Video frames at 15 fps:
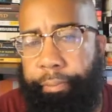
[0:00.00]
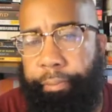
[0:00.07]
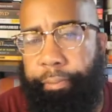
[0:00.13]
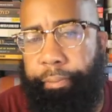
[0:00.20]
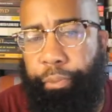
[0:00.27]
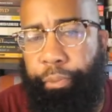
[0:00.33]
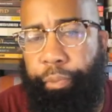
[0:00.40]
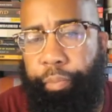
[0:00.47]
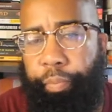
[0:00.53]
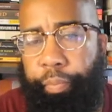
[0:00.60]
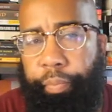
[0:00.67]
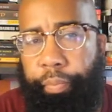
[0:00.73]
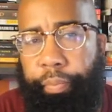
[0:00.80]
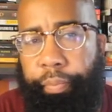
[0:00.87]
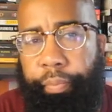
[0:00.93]

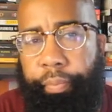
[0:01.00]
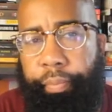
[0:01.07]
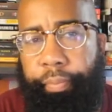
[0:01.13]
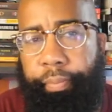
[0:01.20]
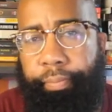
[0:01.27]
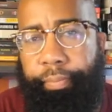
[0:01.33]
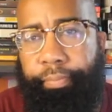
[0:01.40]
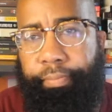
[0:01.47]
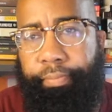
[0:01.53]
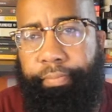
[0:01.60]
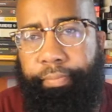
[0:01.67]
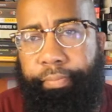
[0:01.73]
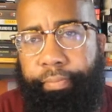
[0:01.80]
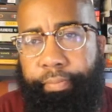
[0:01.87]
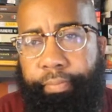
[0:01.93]

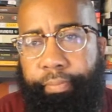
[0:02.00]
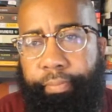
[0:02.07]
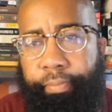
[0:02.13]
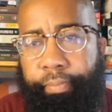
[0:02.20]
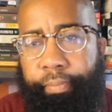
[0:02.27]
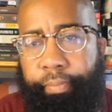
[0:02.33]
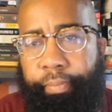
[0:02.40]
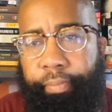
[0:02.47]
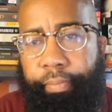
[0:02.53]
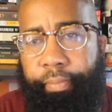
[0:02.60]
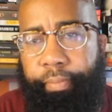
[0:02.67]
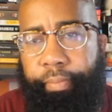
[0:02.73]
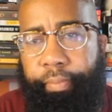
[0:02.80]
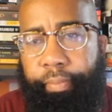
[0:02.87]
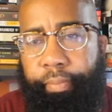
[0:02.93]

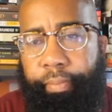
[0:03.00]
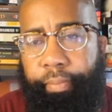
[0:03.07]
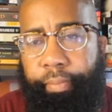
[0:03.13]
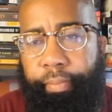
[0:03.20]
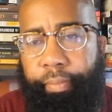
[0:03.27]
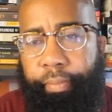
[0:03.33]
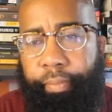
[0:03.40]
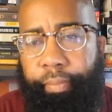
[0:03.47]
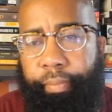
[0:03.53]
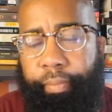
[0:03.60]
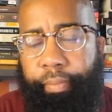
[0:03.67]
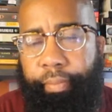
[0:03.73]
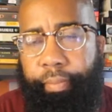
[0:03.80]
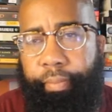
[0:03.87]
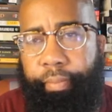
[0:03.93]

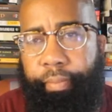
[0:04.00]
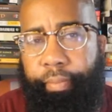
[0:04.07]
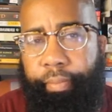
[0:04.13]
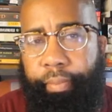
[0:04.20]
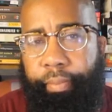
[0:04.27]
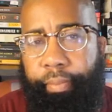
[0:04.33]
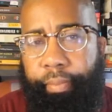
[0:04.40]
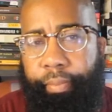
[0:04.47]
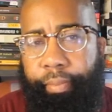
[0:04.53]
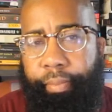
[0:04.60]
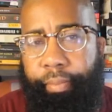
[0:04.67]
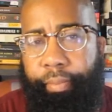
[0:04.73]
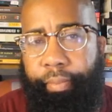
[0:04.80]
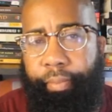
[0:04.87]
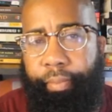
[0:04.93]

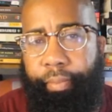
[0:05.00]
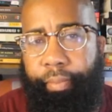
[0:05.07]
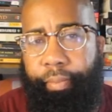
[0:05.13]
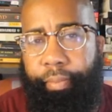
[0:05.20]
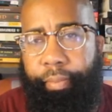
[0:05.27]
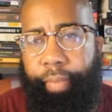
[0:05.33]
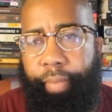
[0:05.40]
(silence)